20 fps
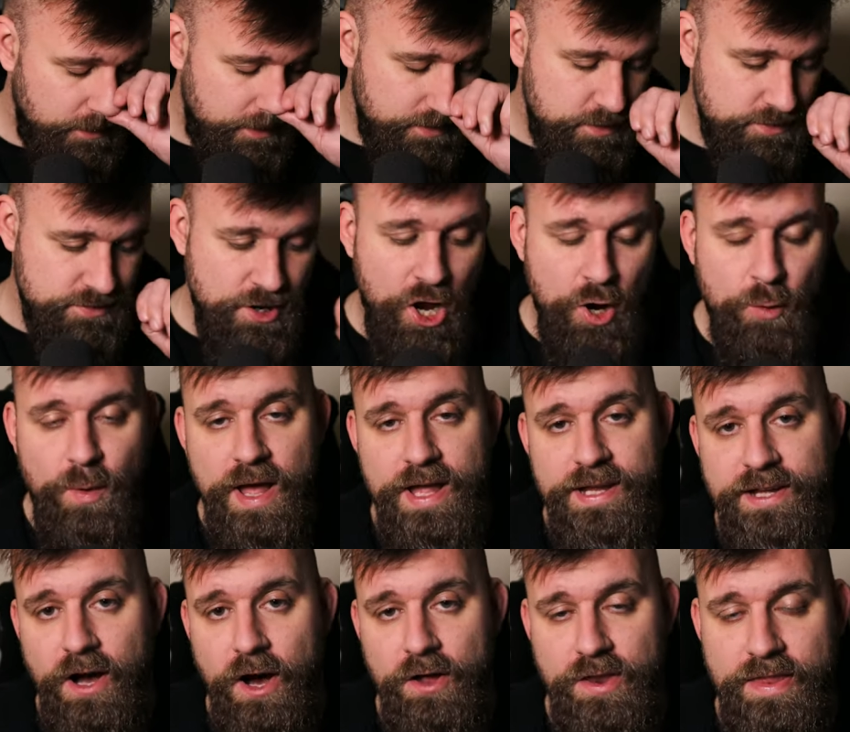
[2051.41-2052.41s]
There's no way
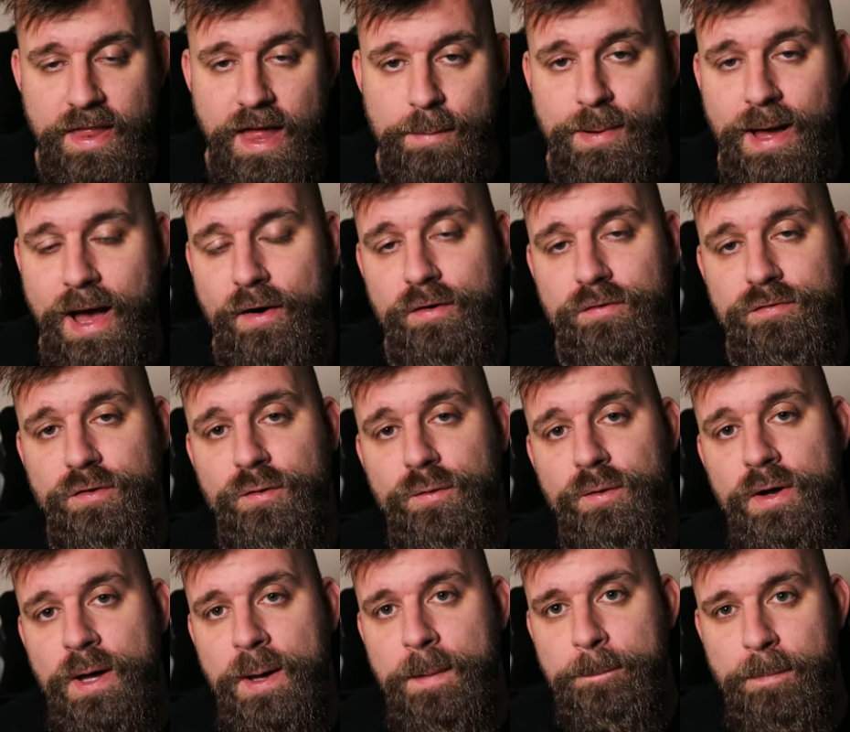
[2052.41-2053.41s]
Guard are that powerful.
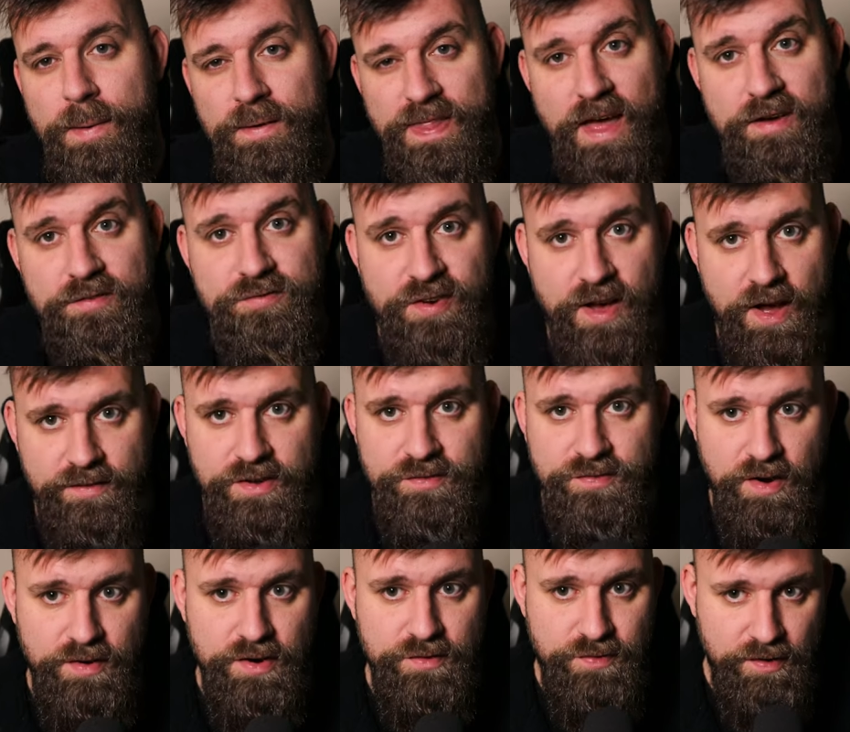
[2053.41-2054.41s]
But they're very,
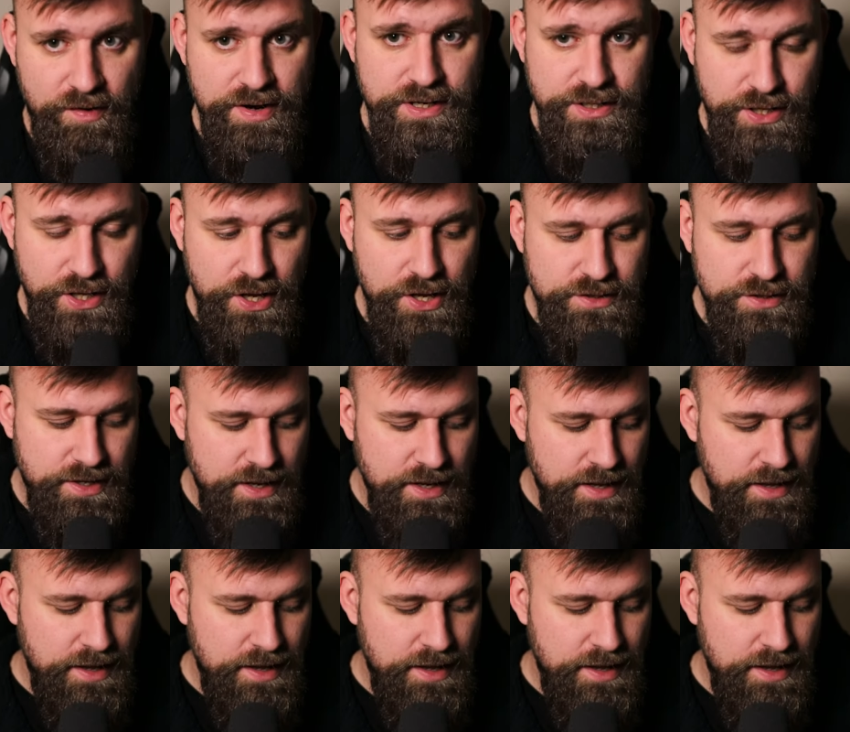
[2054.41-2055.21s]
very, very good.